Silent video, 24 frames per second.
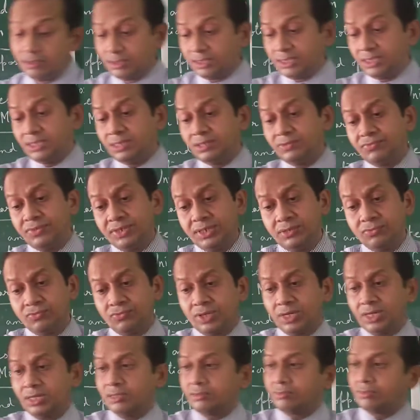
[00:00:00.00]
we
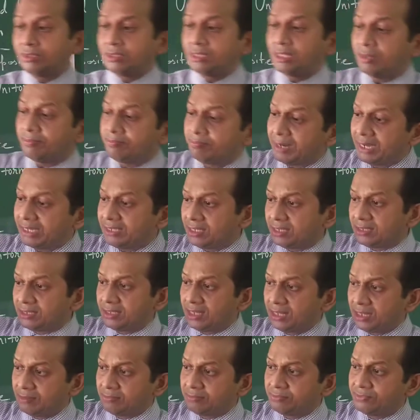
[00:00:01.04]
one by the
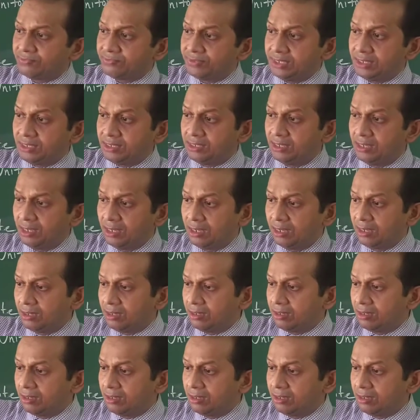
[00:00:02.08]
thumb we